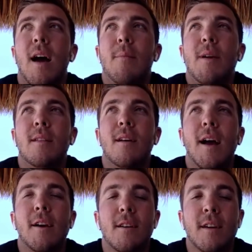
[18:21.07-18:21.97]

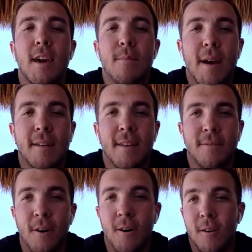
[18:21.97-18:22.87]
I could have came back
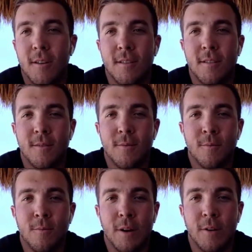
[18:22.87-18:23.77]
that fall and
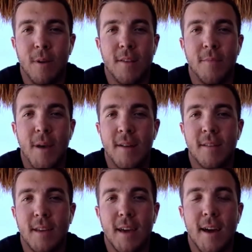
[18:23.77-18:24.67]
regressed back
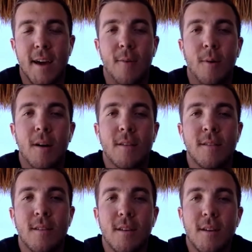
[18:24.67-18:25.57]
to the guy I
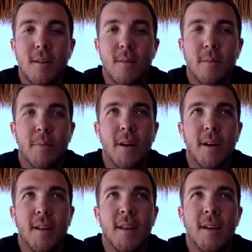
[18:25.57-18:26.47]
was,
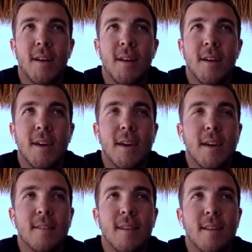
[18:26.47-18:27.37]
but
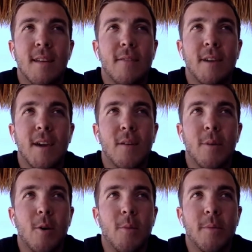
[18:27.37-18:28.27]
he never gave
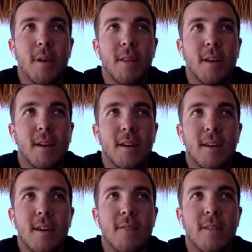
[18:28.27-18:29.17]
up hope in me. And like
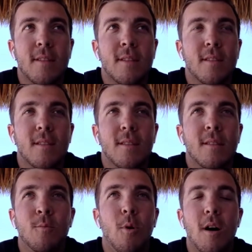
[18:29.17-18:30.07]
even
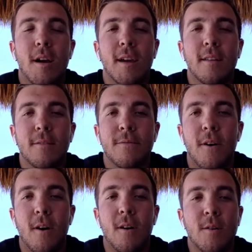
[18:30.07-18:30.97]
walking into the
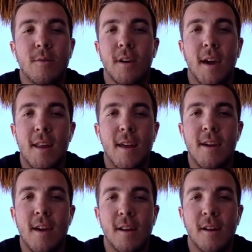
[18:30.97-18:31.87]
fall, he was like, hey
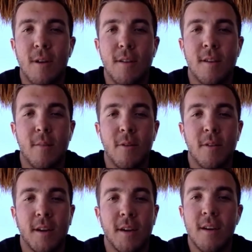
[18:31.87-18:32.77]
Nate, you had a great summer,
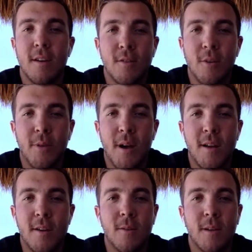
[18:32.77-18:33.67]
like so
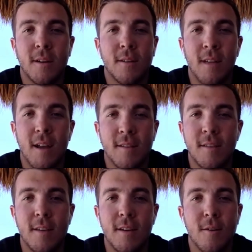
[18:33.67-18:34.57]
proud of you, like glad to
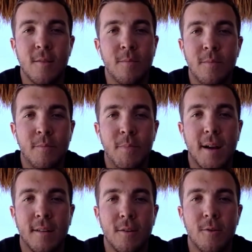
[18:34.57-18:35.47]
see that you're
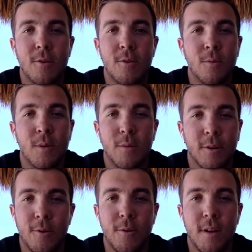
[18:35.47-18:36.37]
back to who we
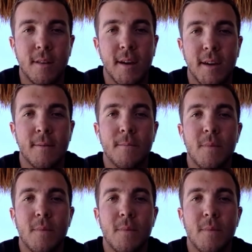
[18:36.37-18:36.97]
recruited, like